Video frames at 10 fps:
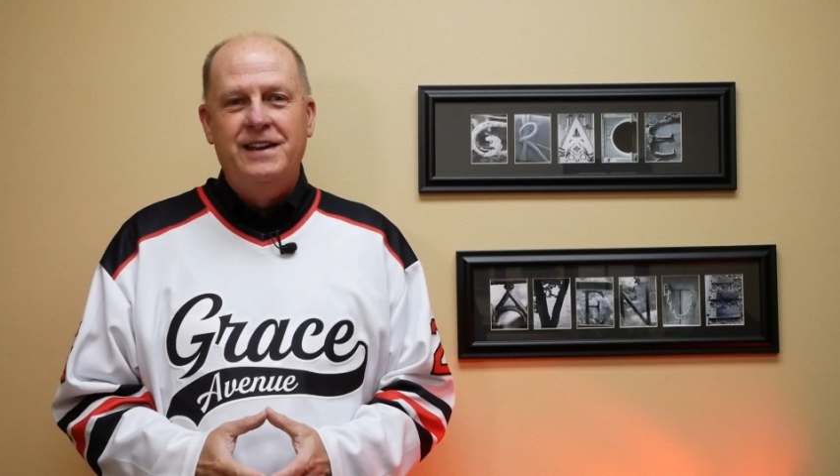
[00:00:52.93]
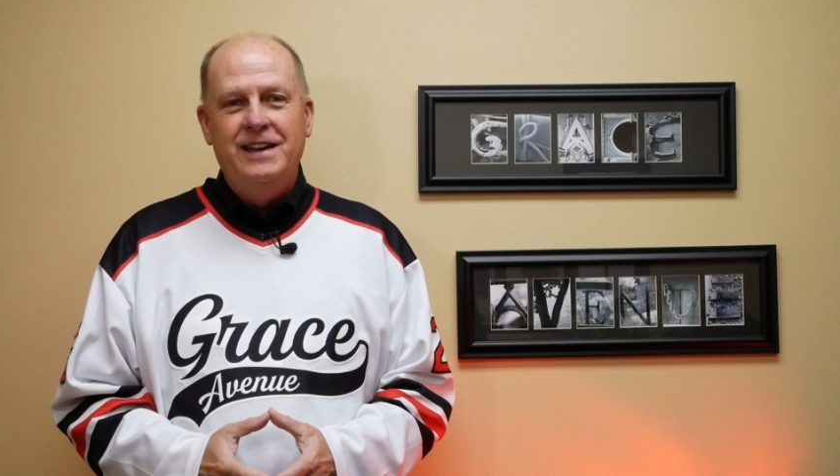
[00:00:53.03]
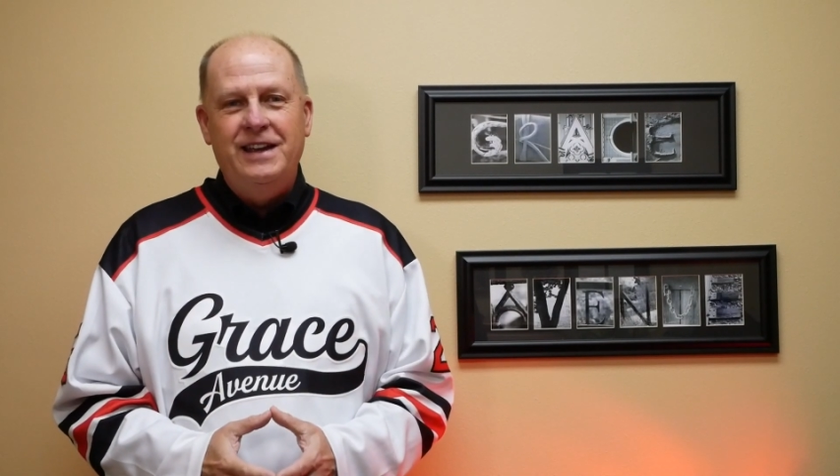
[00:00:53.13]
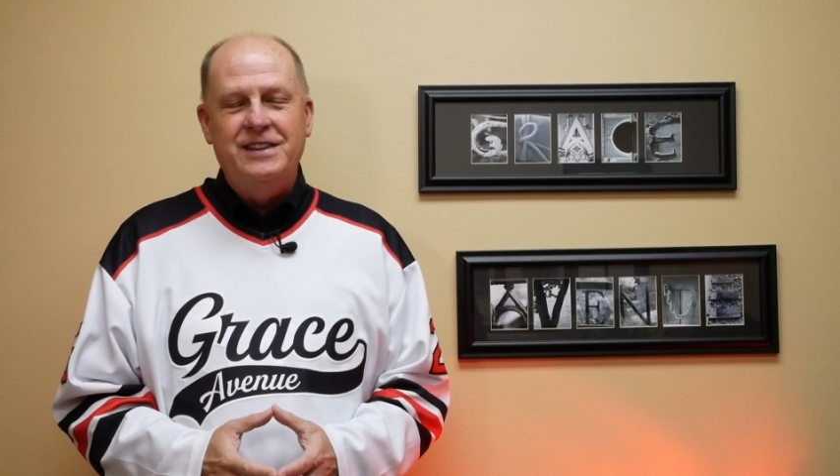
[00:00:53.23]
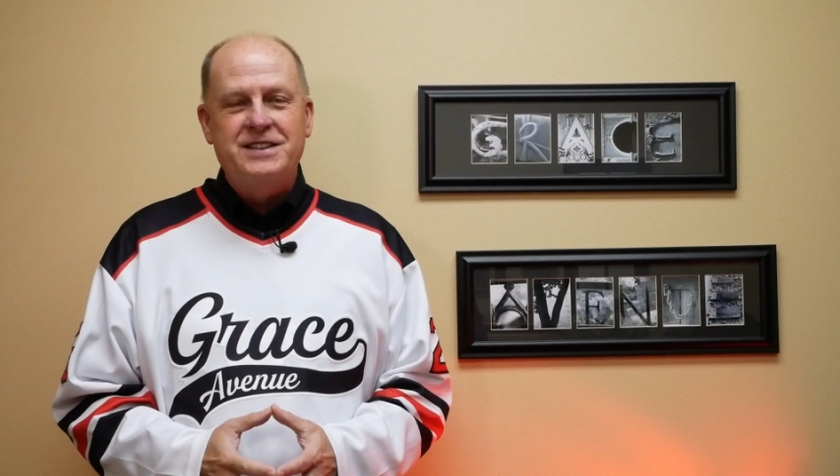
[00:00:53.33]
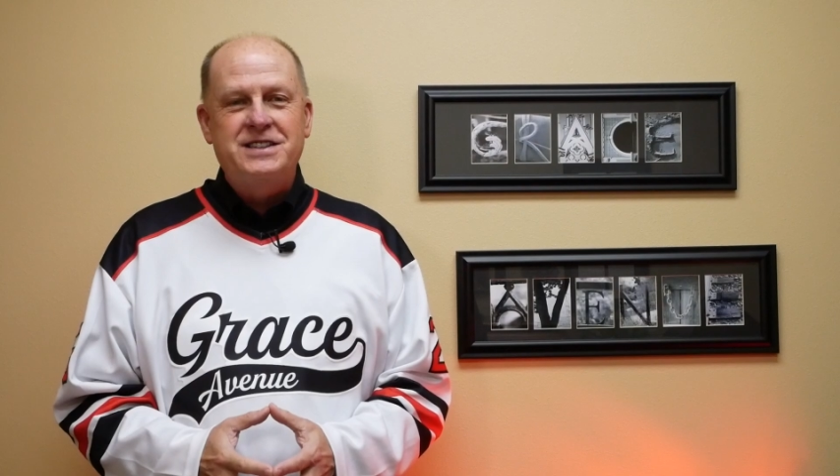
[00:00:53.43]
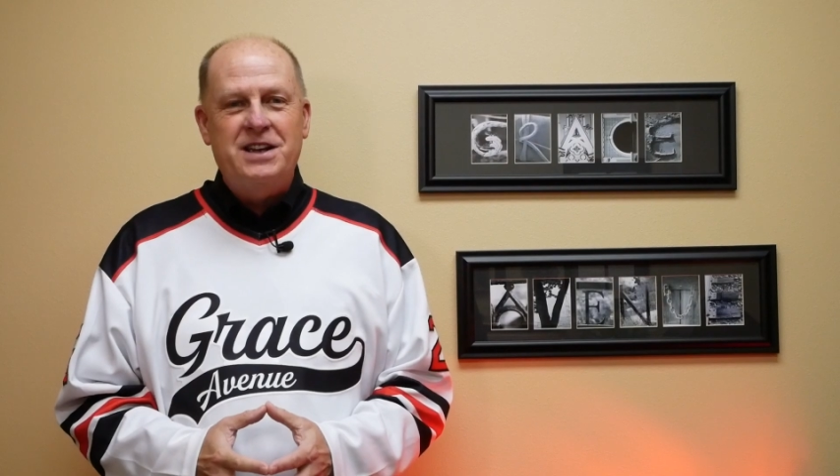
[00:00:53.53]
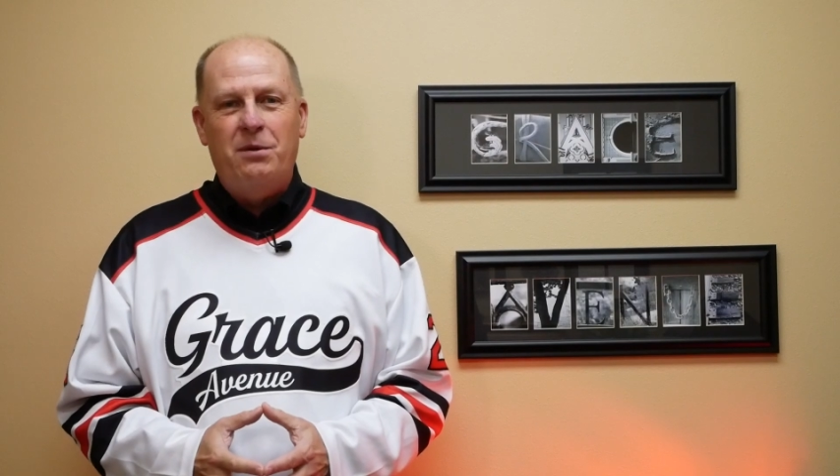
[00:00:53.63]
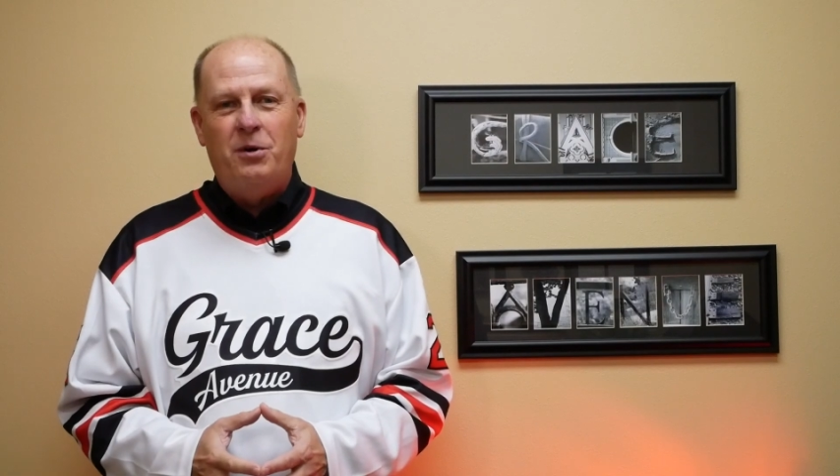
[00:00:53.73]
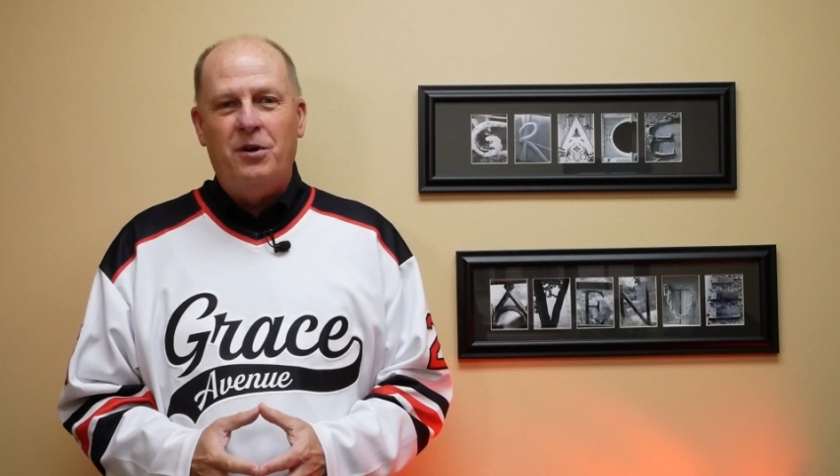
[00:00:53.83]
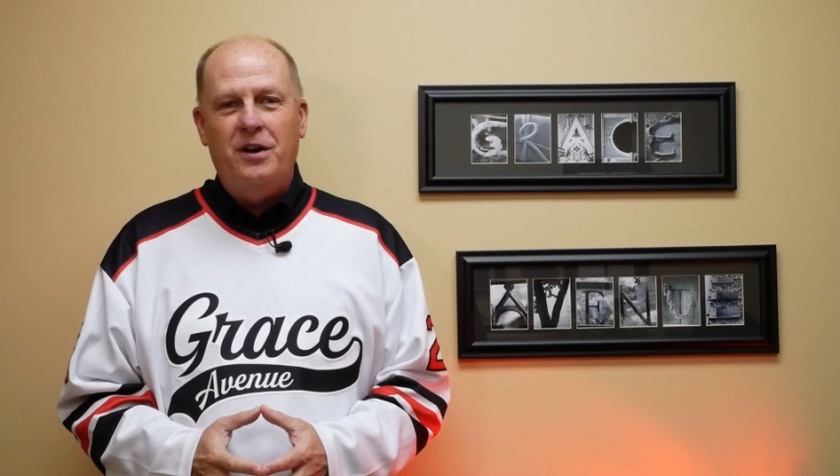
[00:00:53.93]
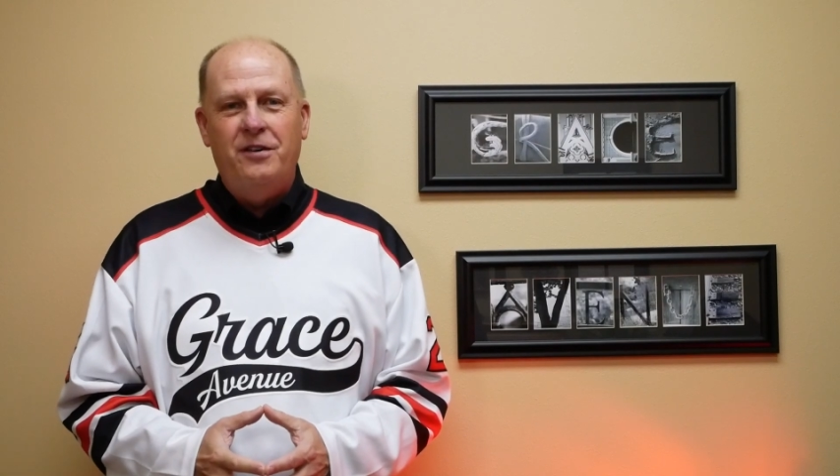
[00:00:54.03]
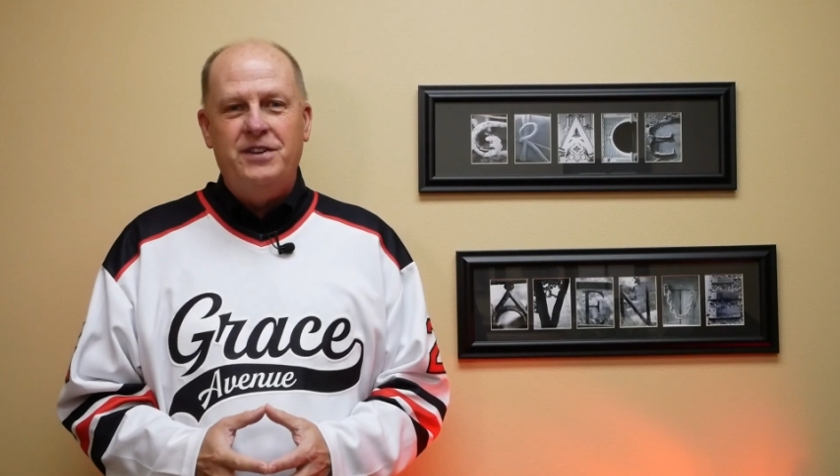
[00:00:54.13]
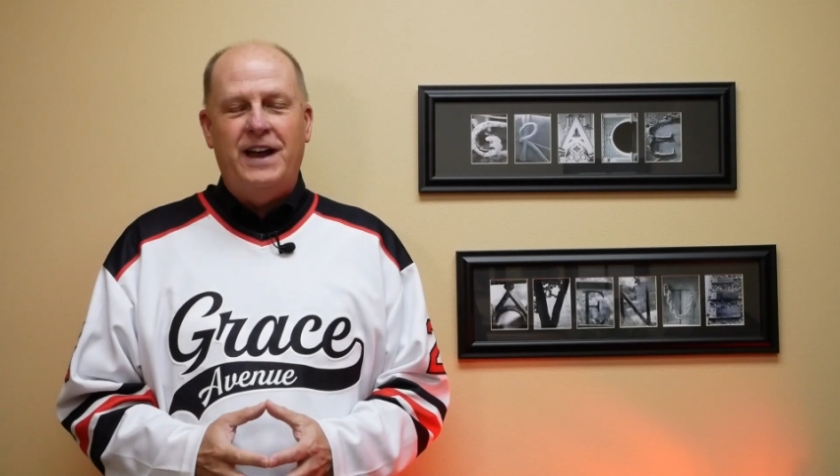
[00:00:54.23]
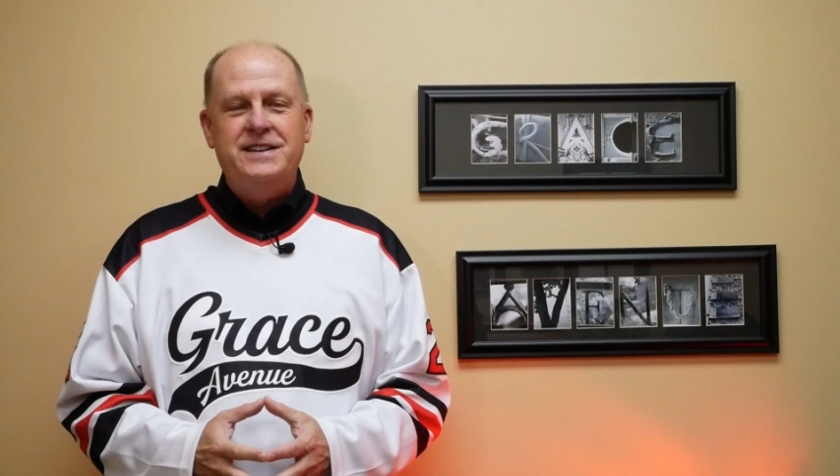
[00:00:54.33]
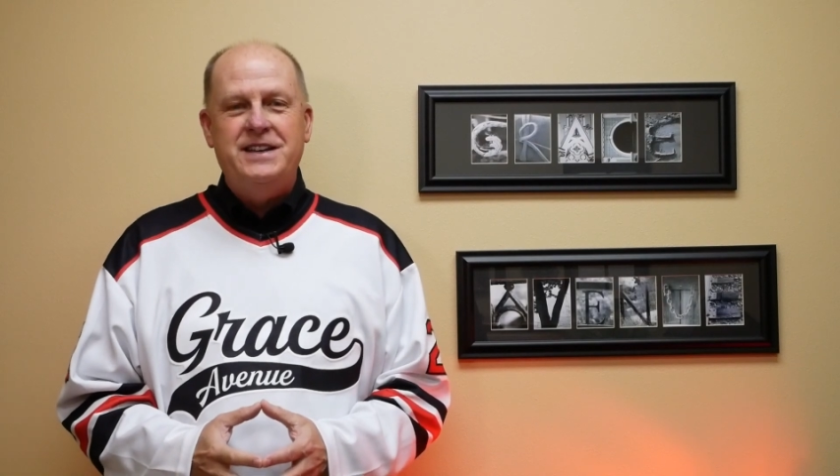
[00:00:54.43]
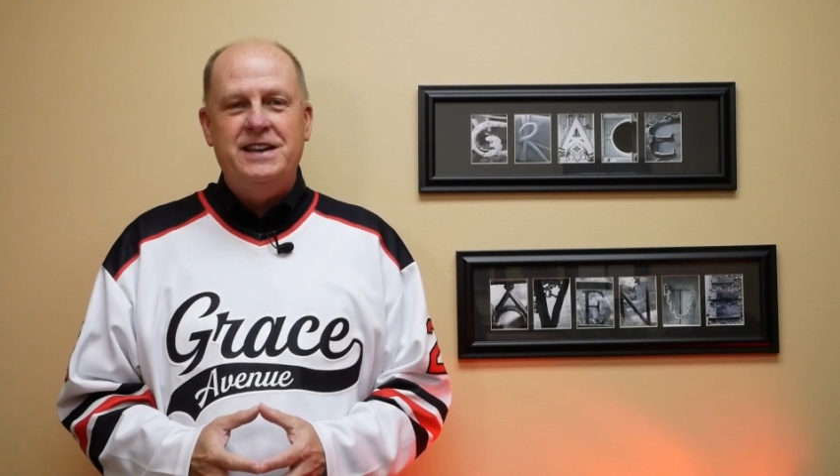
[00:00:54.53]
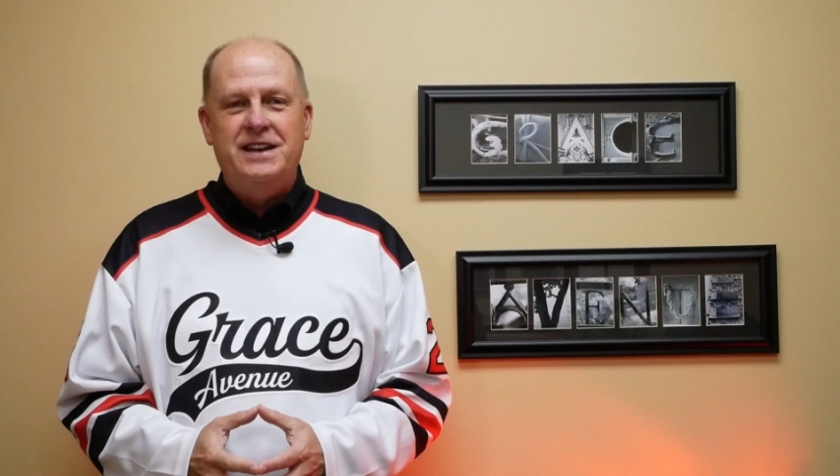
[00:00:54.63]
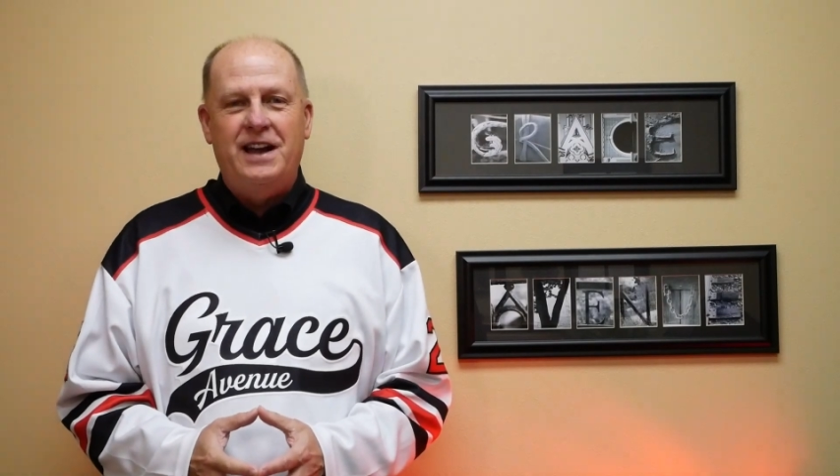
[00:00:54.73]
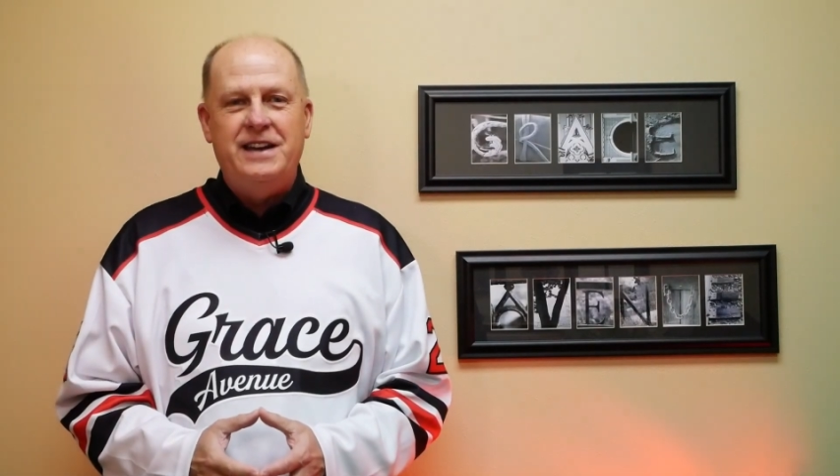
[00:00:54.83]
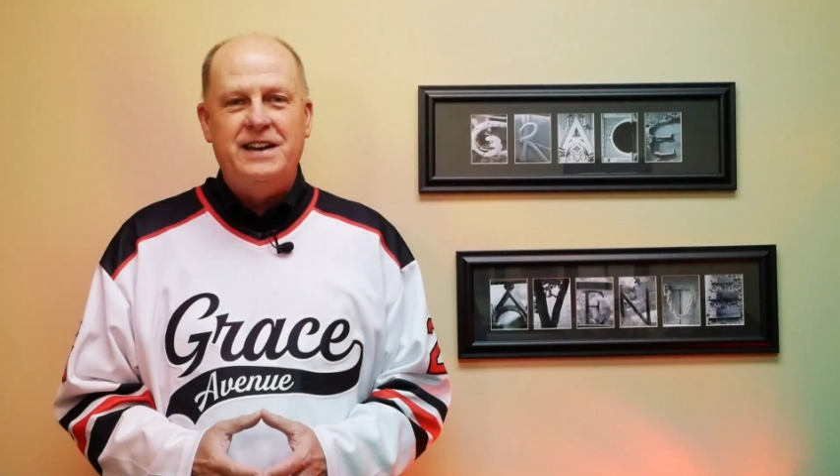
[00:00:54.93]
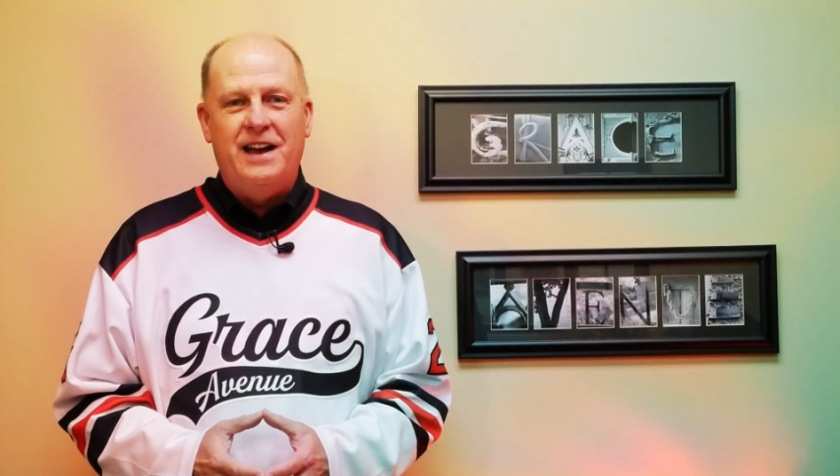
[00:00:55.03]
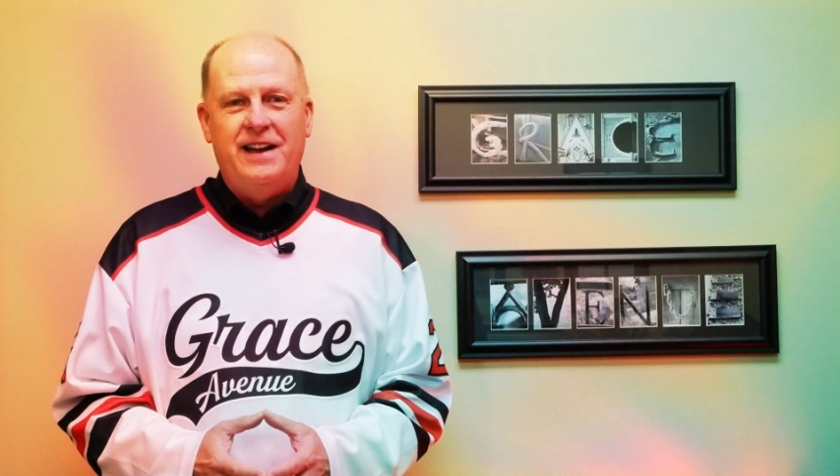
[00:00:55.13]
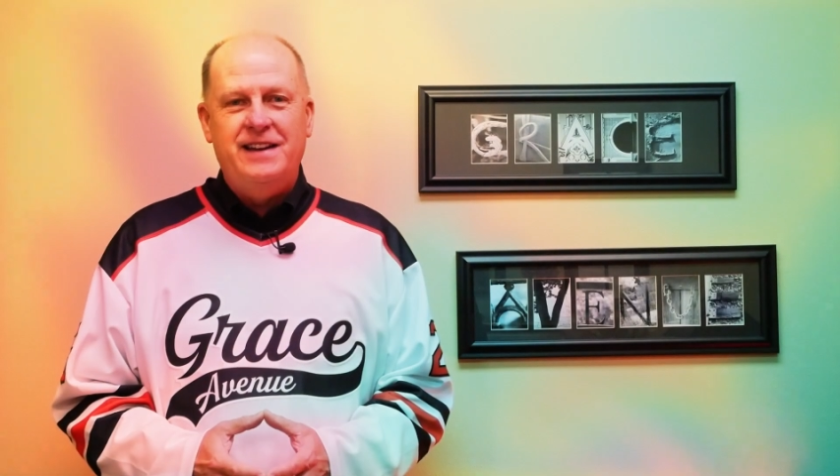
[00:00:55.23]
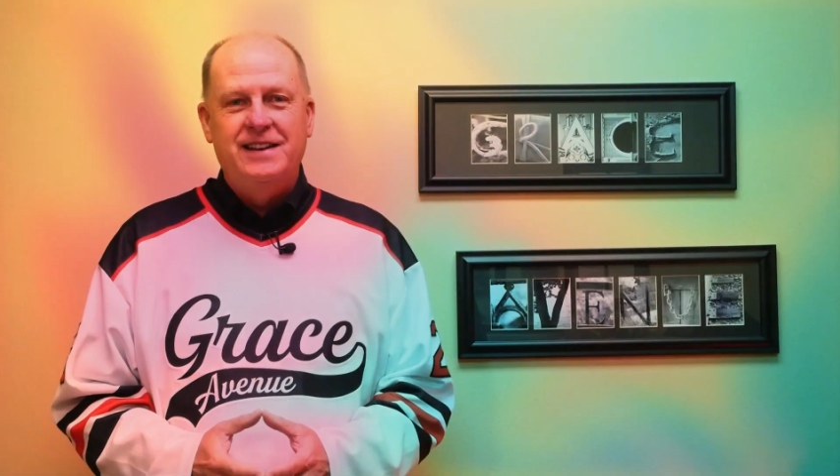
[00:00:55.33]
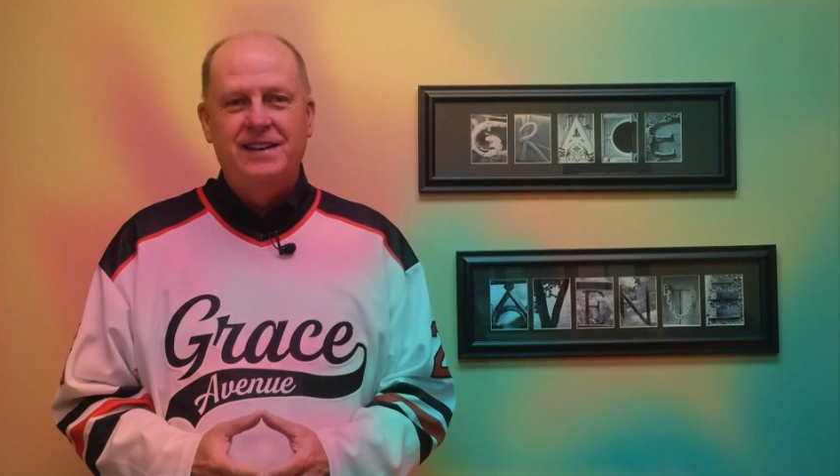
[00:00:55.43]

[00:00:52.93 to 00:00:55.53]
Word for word: in the summer of 1999.